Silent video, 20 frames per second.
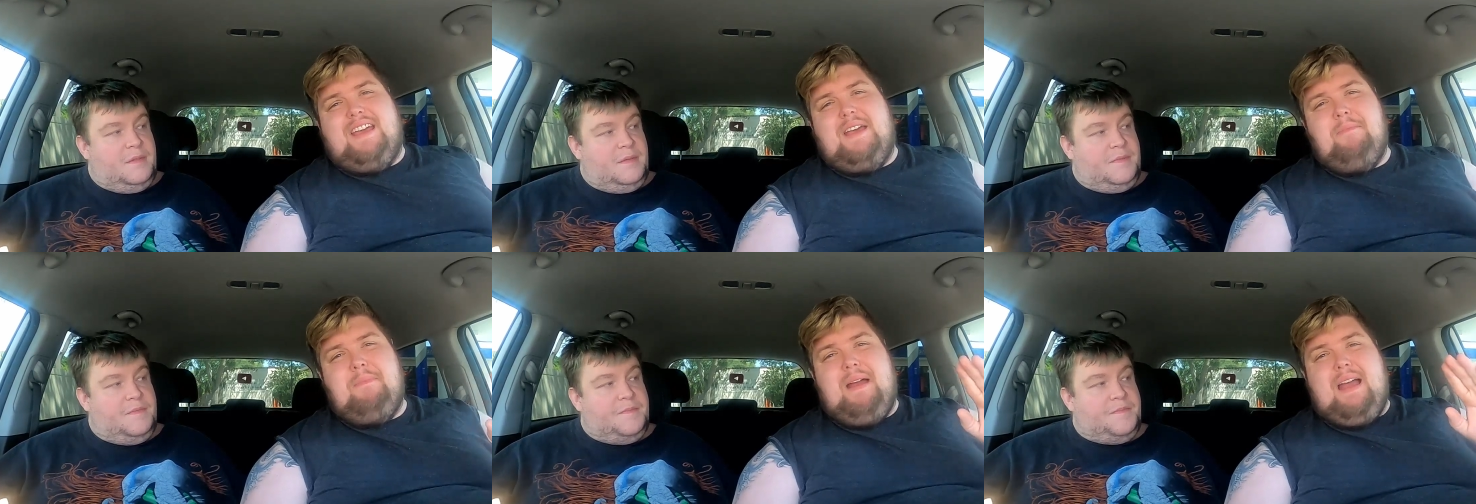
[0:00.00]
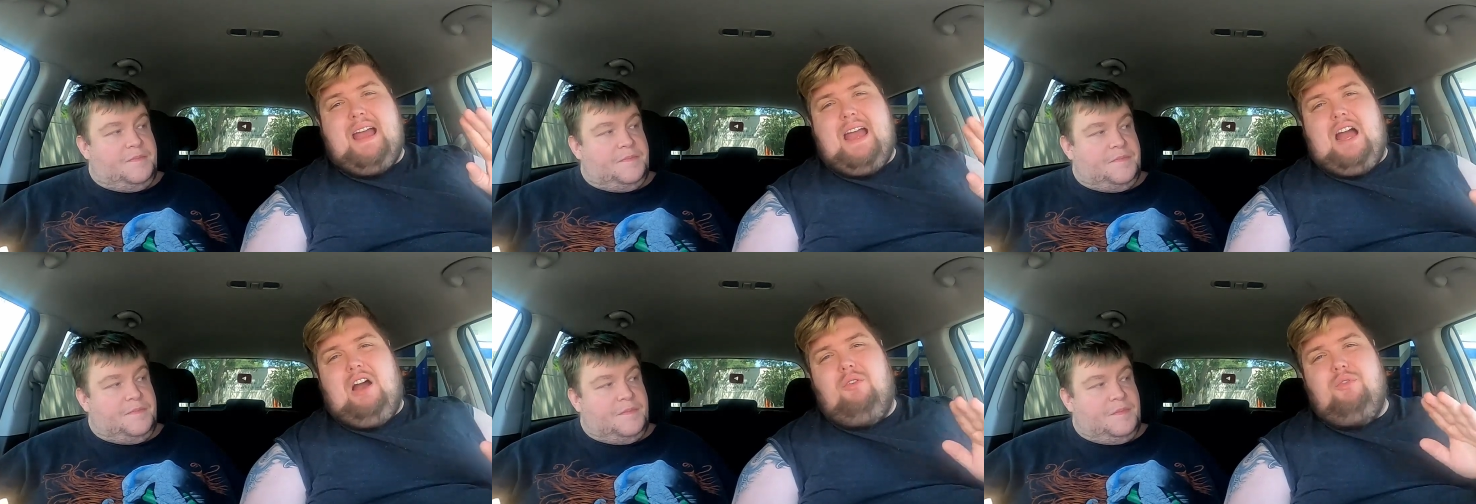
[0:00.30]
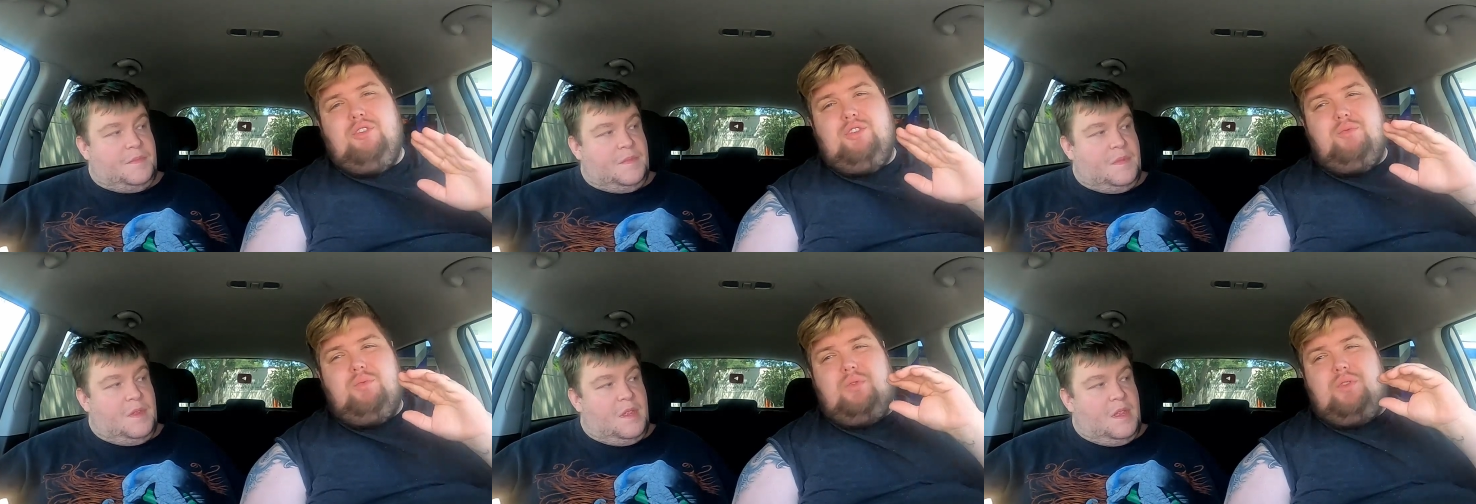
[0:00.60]
Speaker 1: them out.
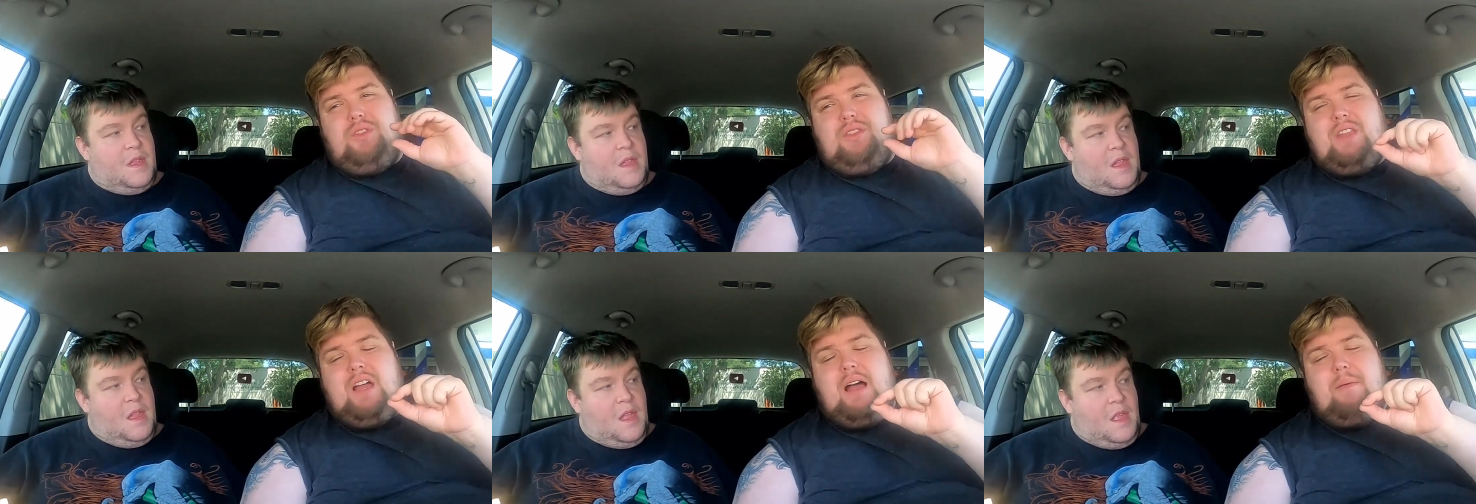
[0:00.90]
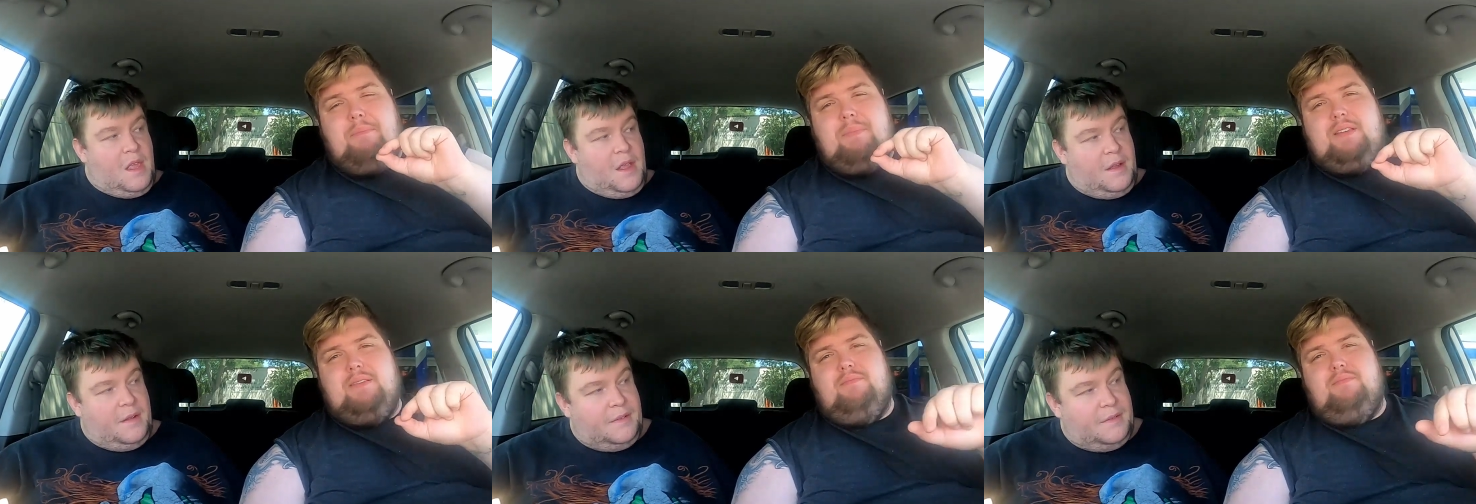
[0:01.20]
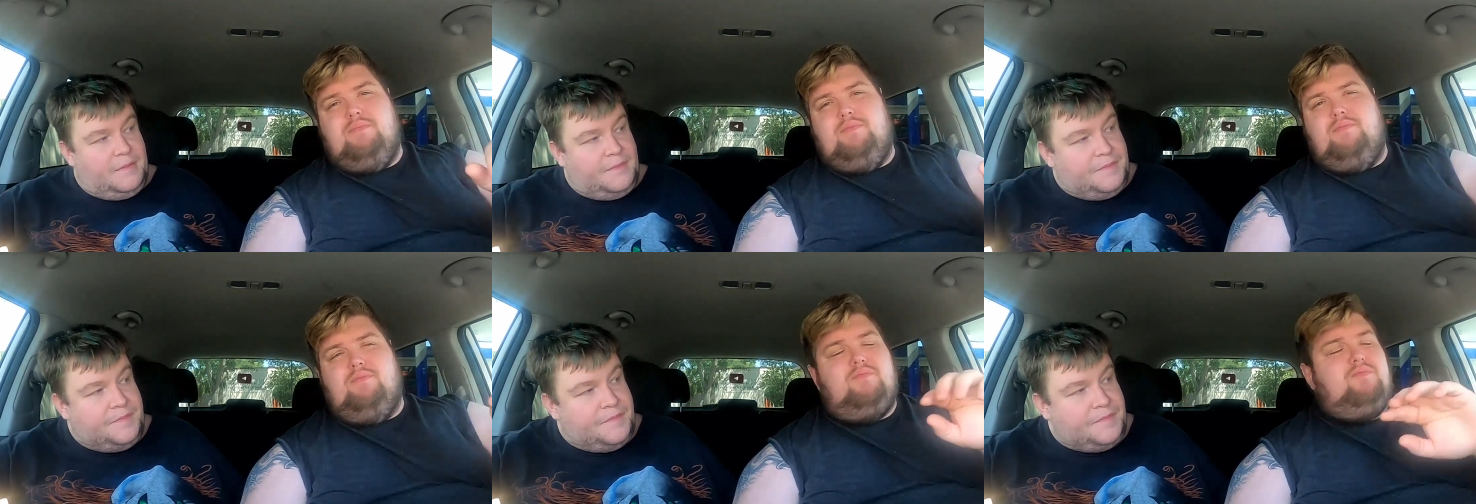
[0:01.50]
You will not be,
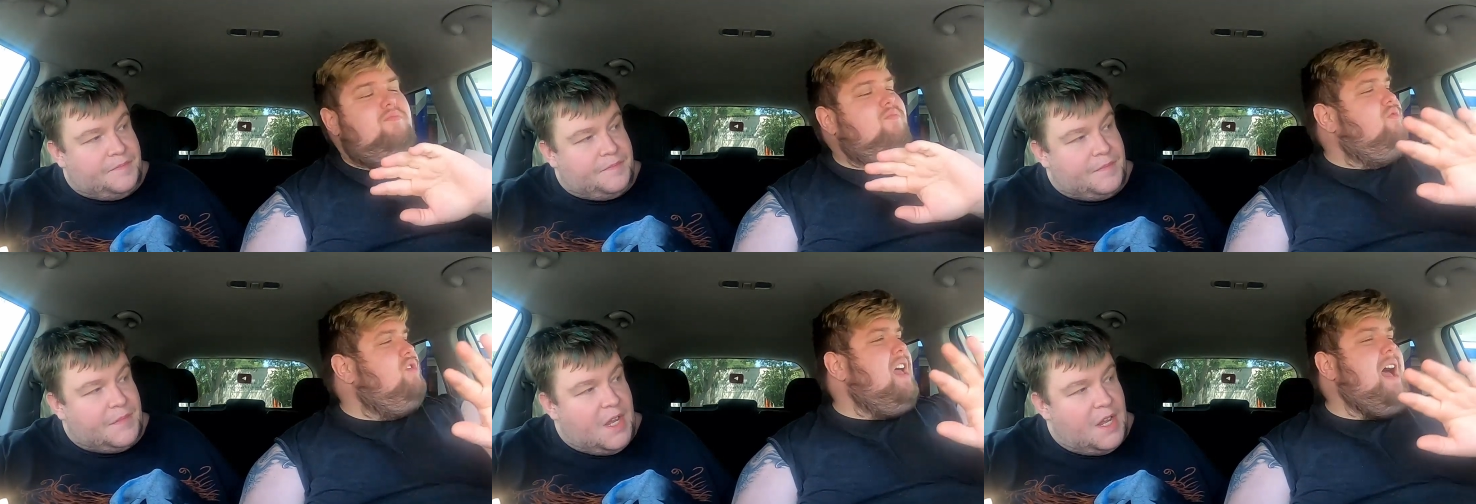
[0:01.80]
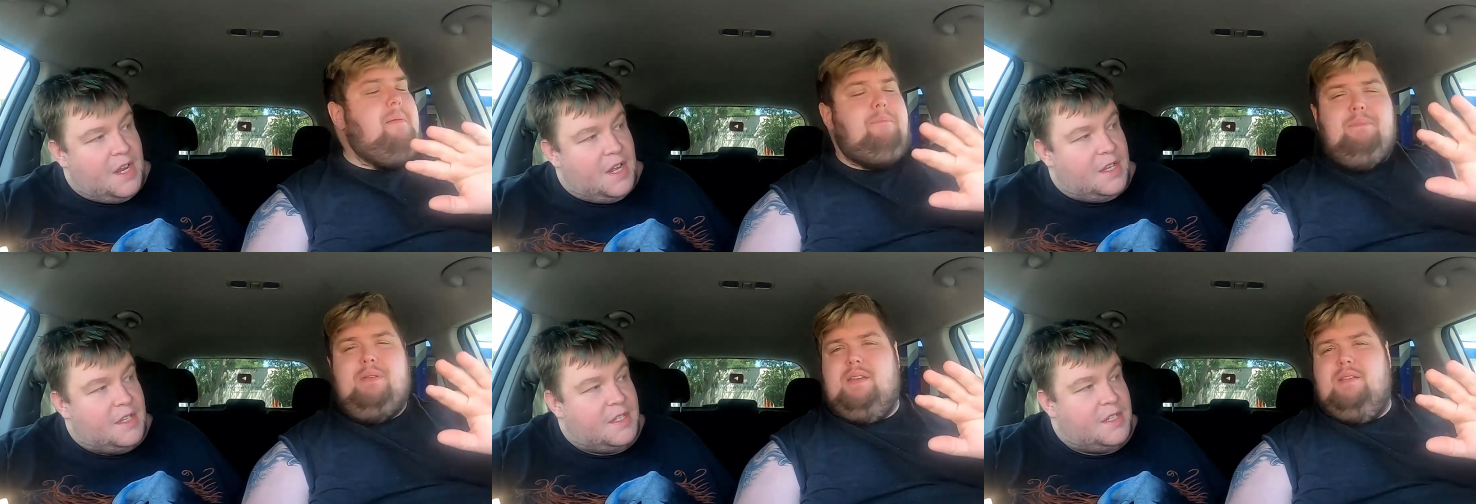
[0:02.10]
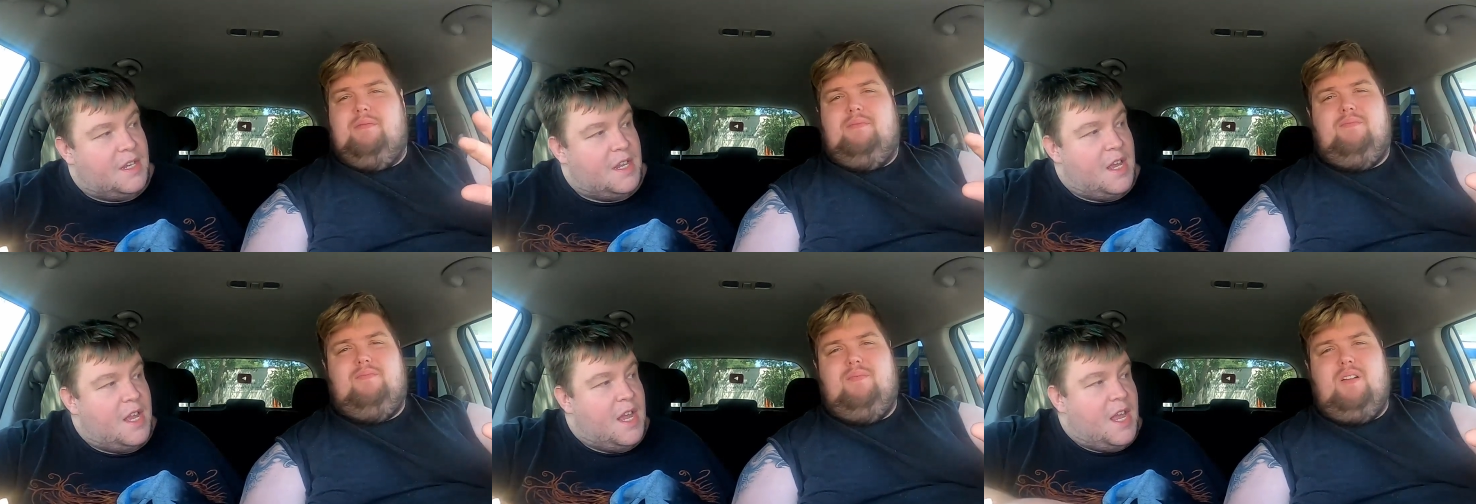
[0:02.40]
not be
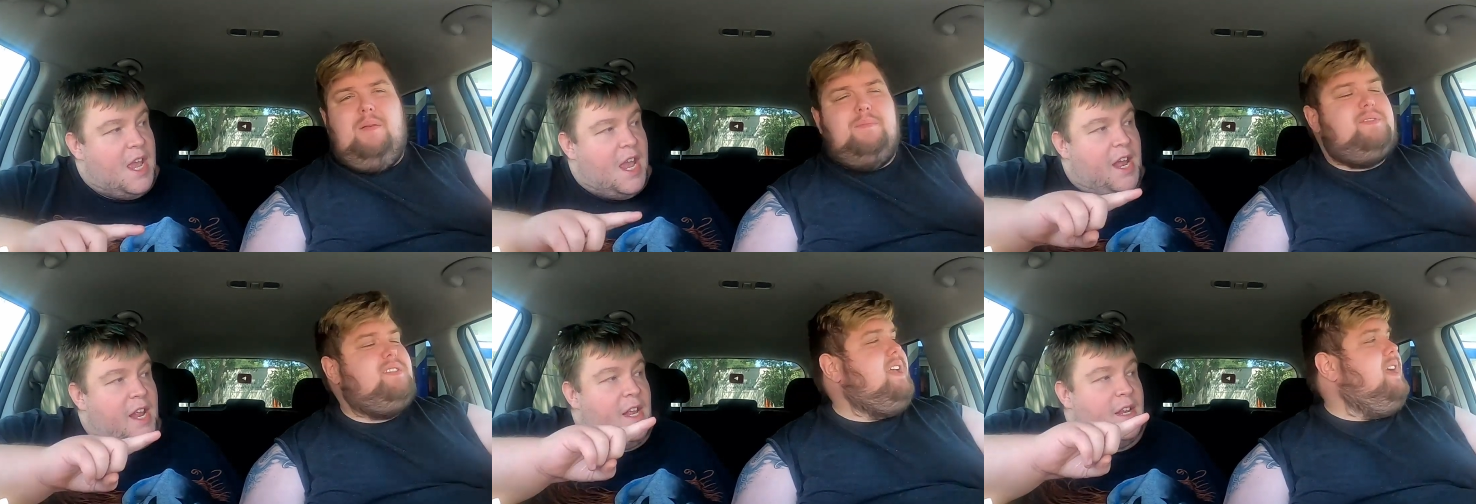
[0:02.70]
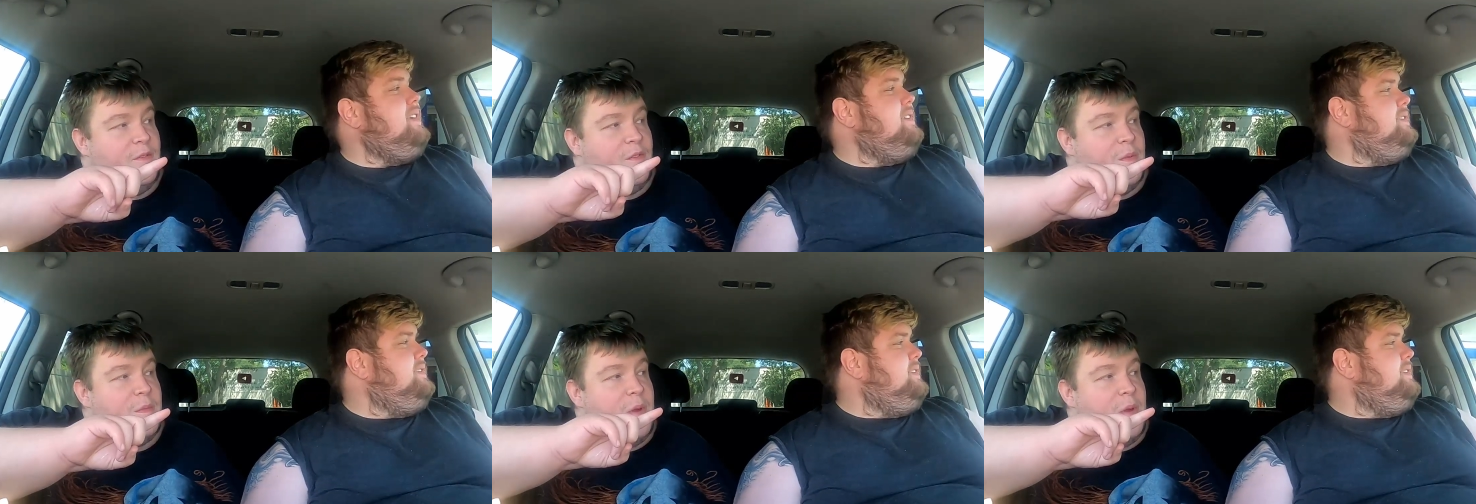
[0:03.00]
upset. And